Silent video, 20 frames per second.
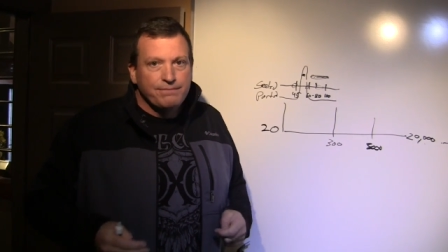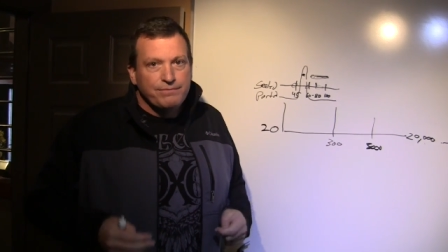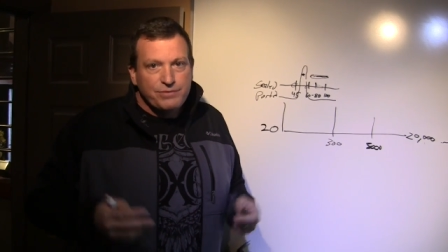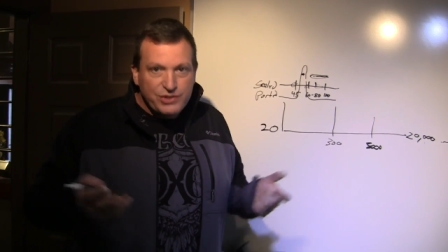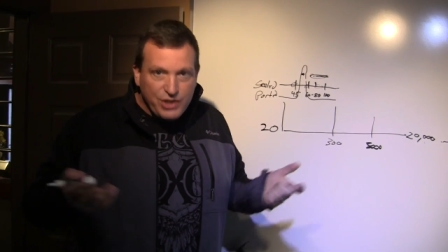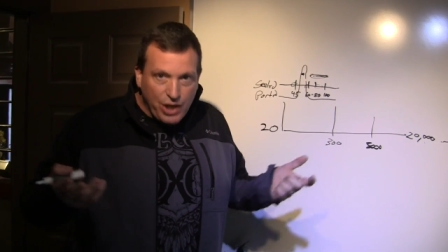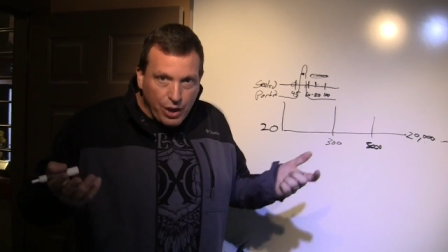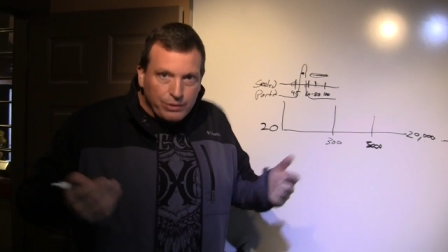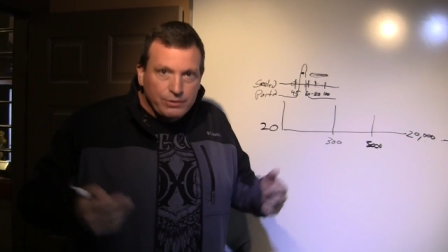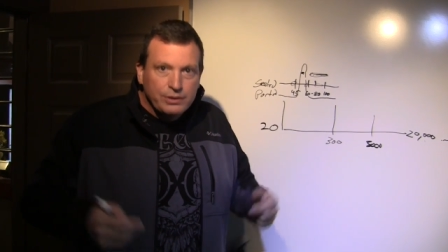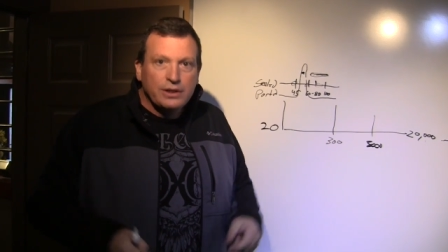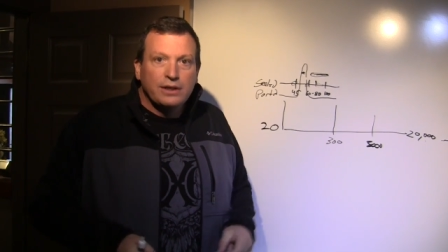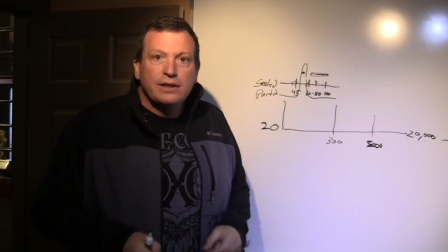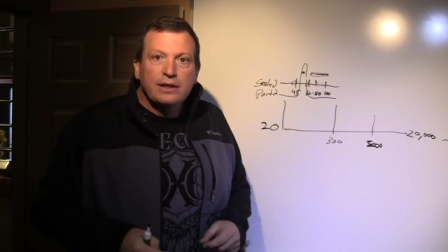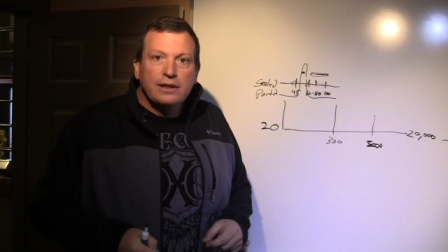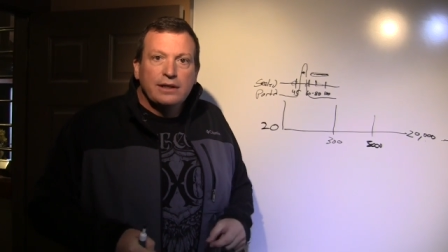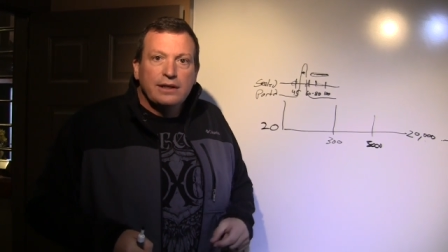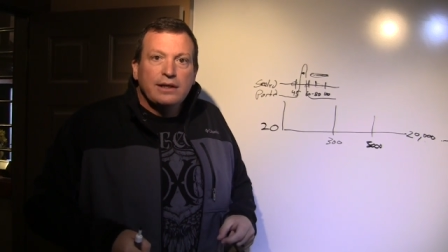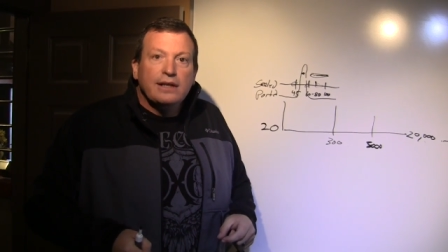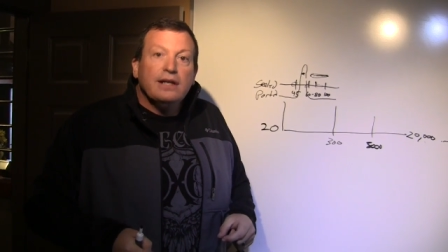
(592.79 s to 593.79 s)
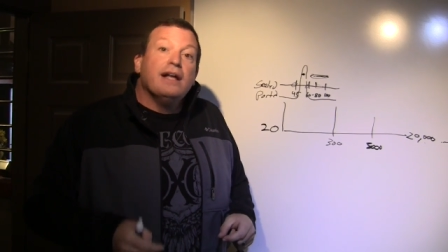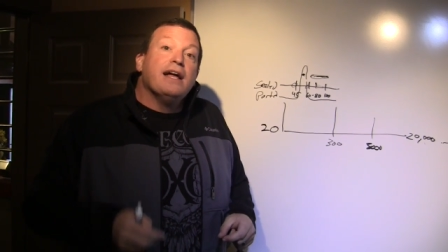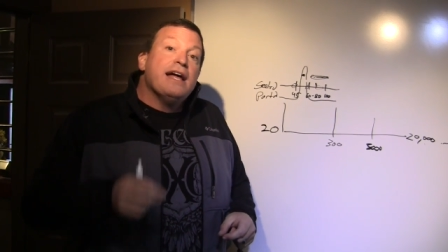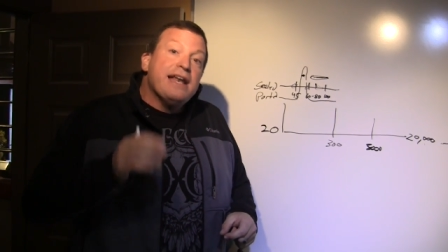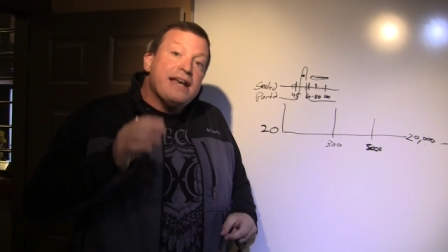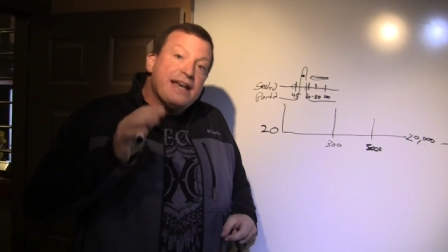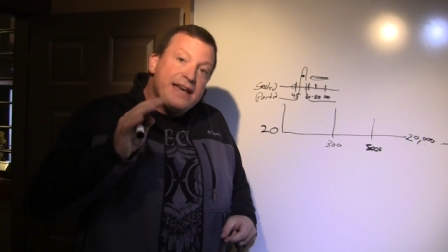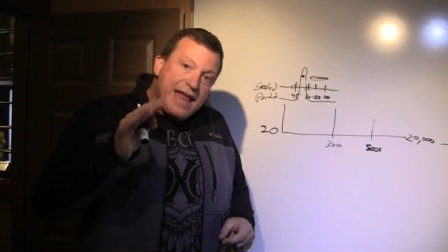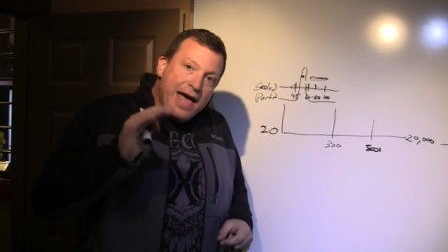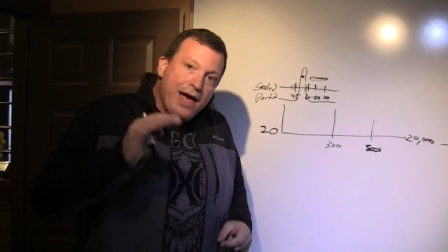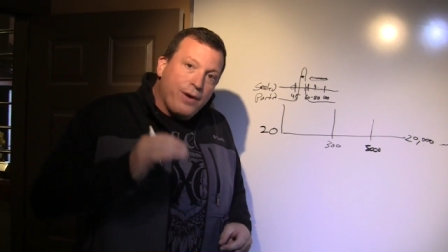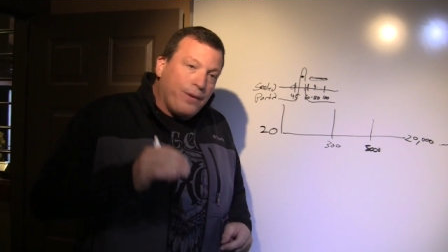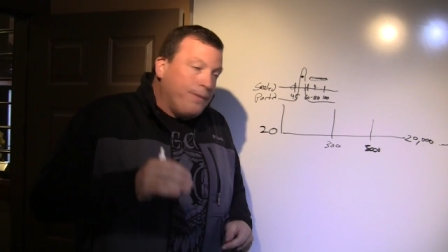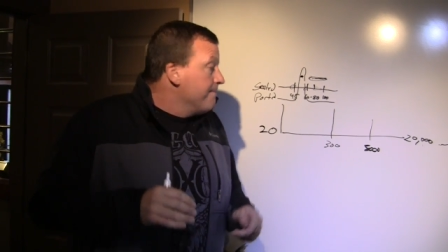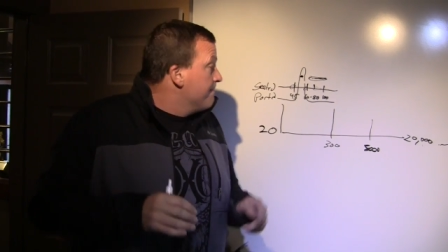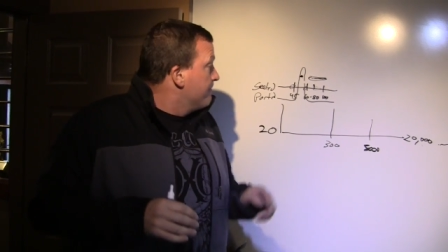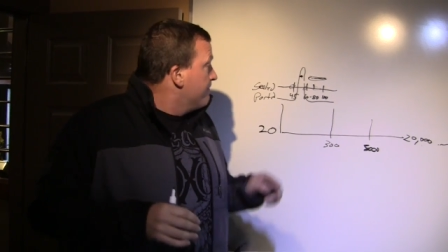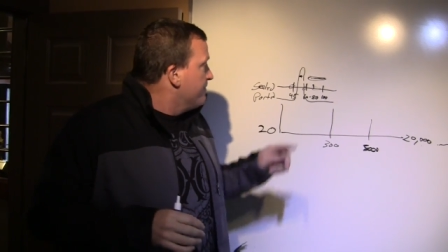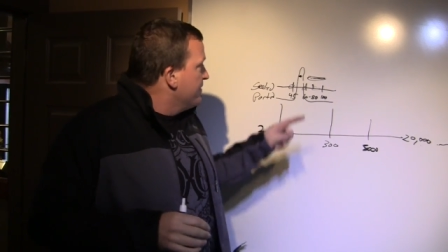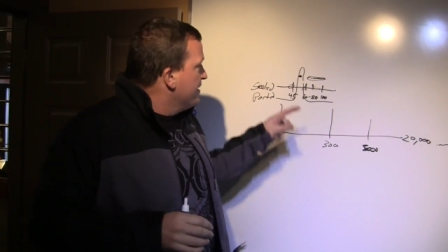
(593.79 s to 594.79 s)
So now
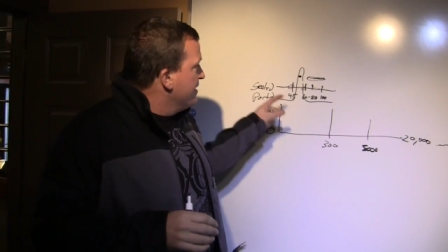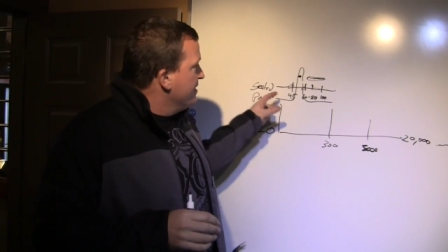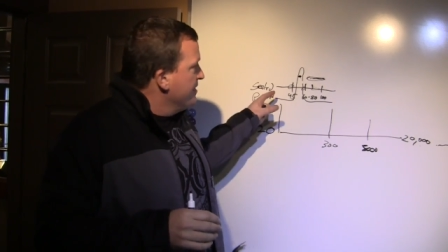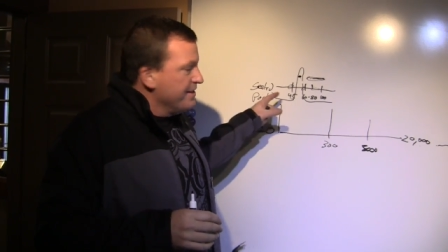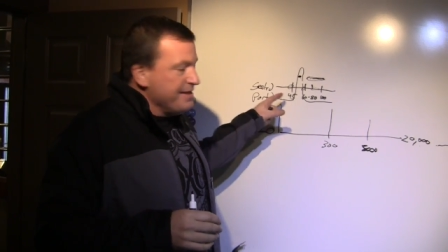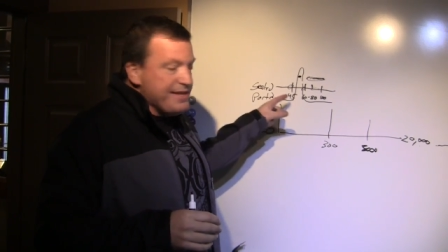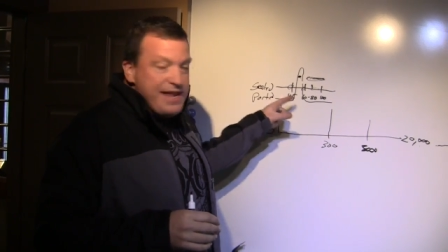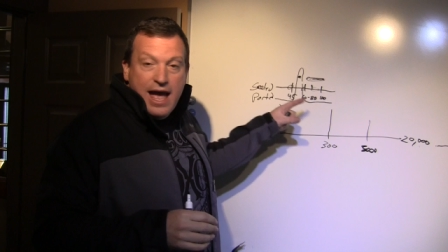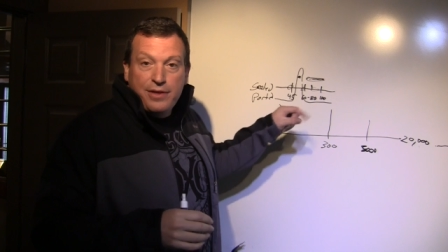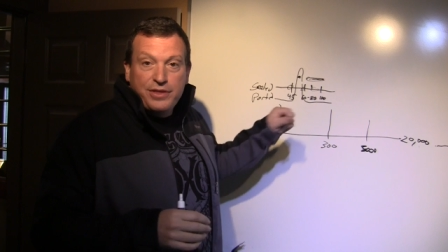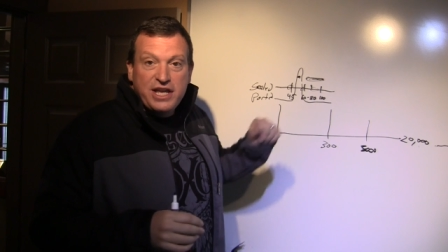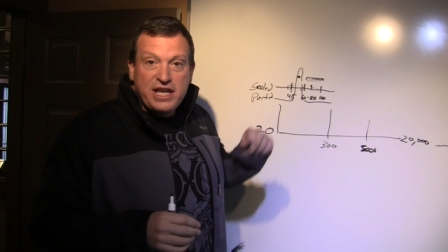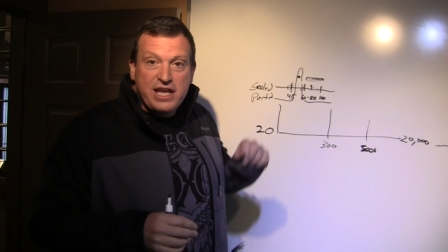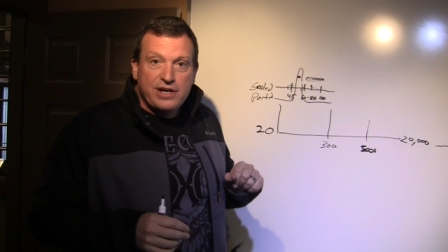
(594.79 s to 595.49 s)
that